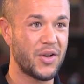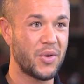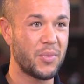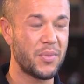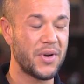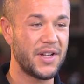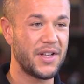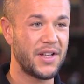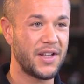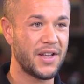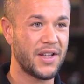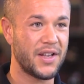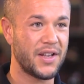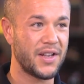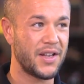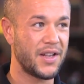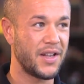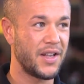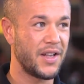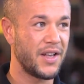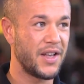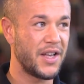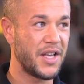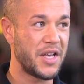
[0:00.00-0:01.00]
Nobody can
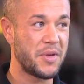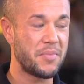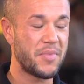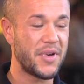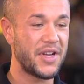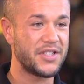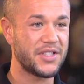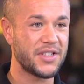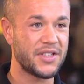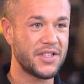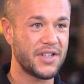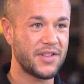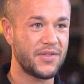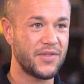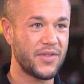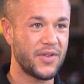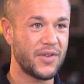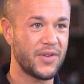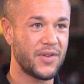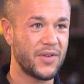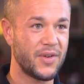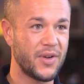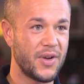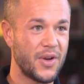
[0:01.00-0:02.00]
imagine that
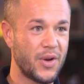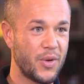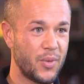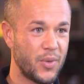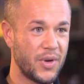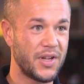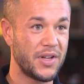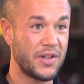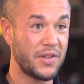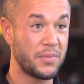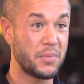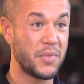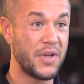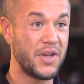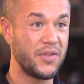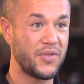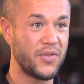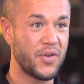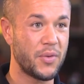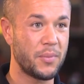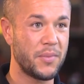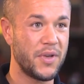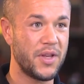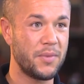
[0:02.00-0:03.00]
for what it mean
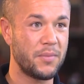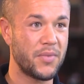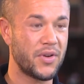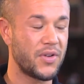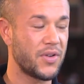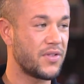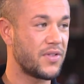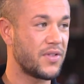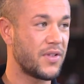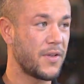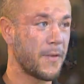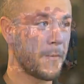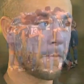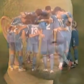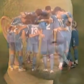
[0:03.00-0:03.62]
for me because